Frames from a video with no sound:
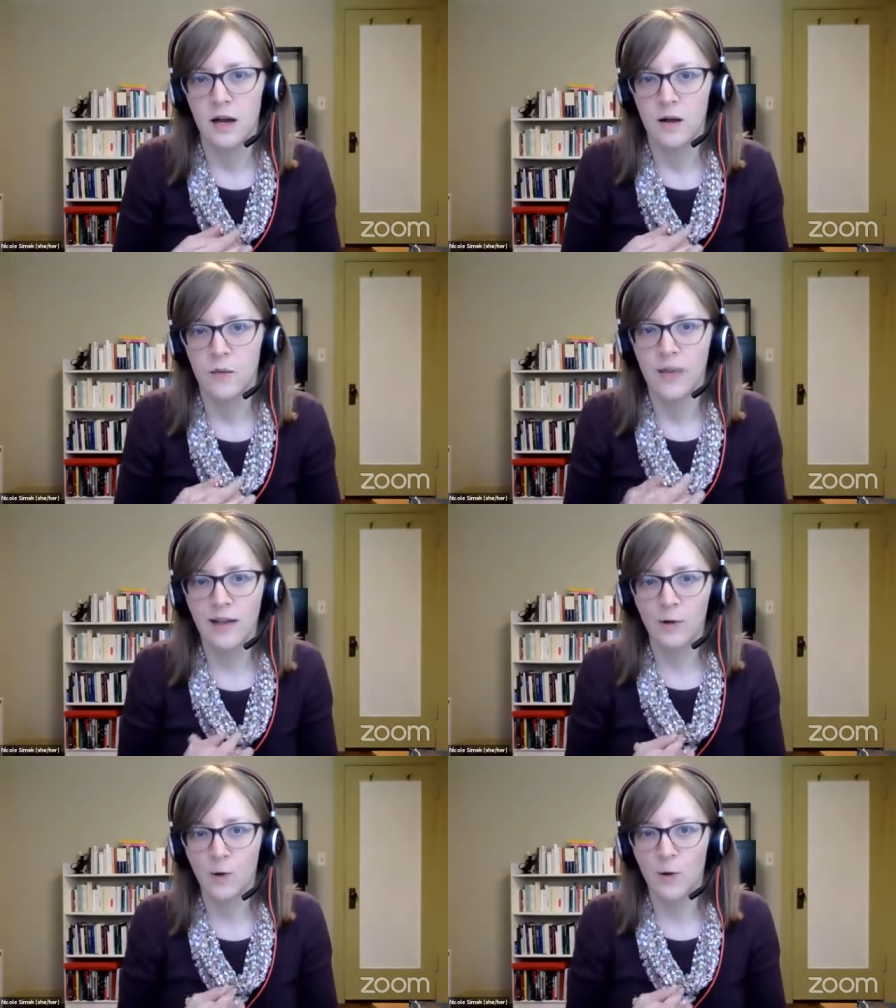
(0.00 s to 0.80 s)
we
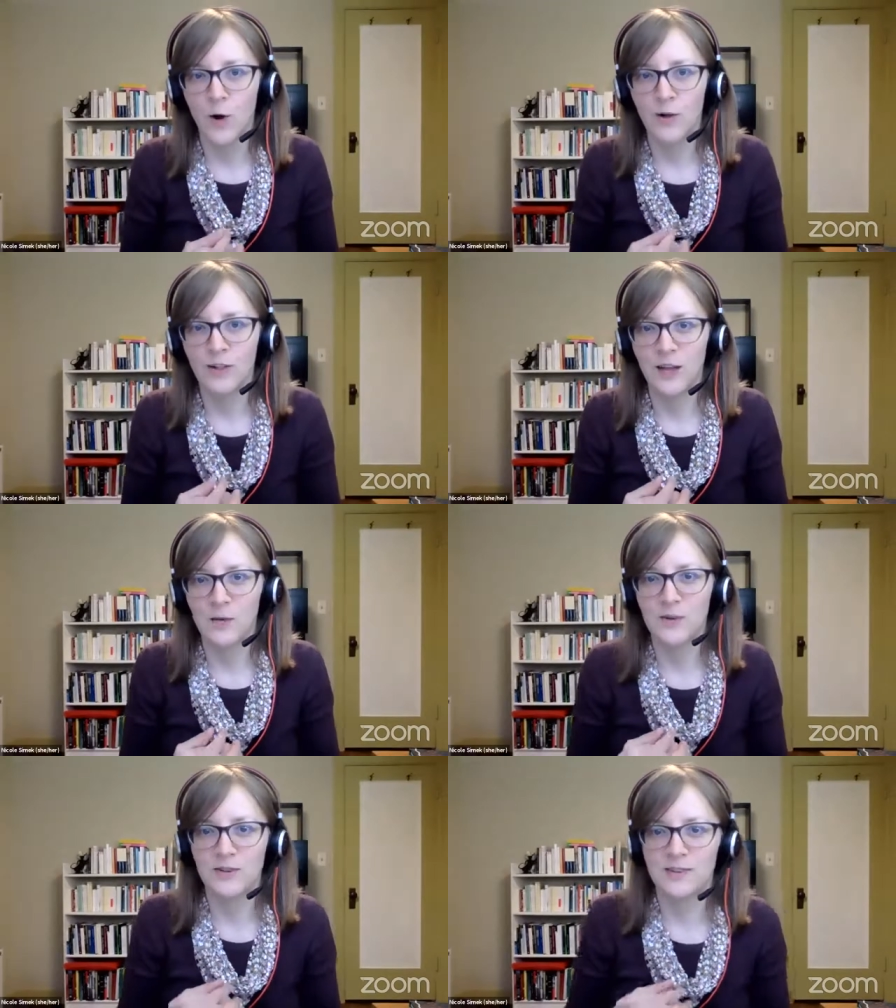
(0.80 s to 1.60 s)
can't learn all
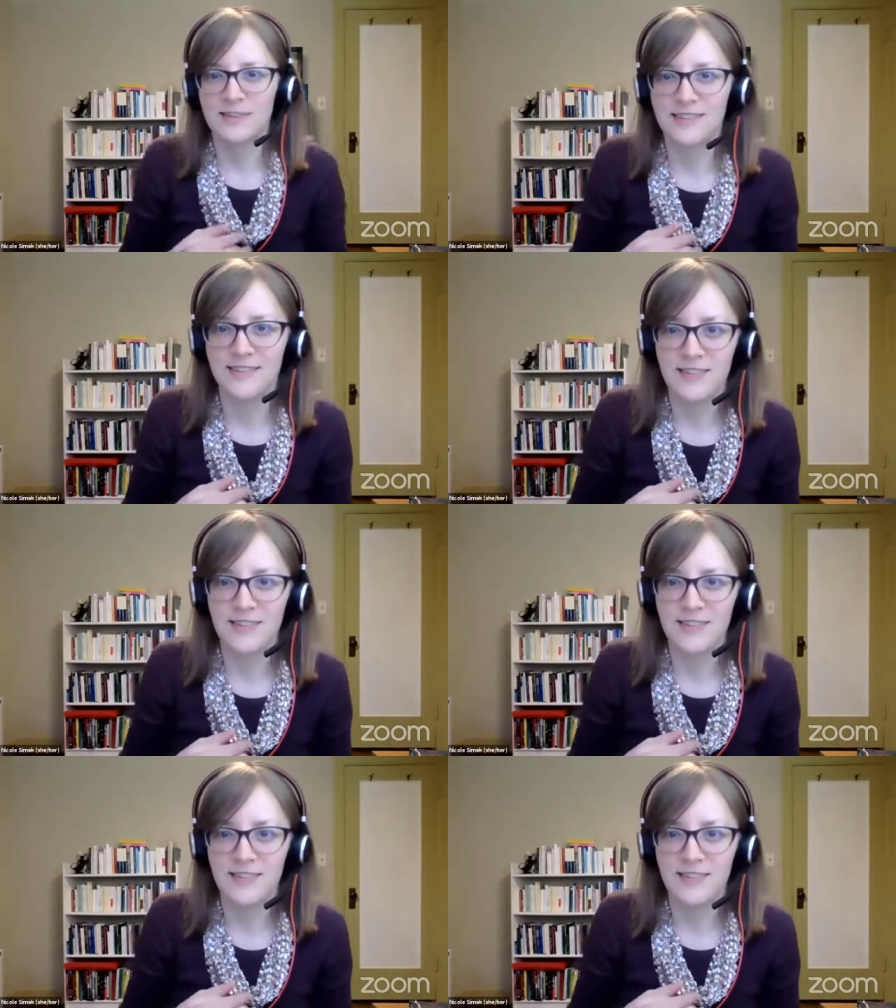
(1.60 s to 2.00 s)
languages.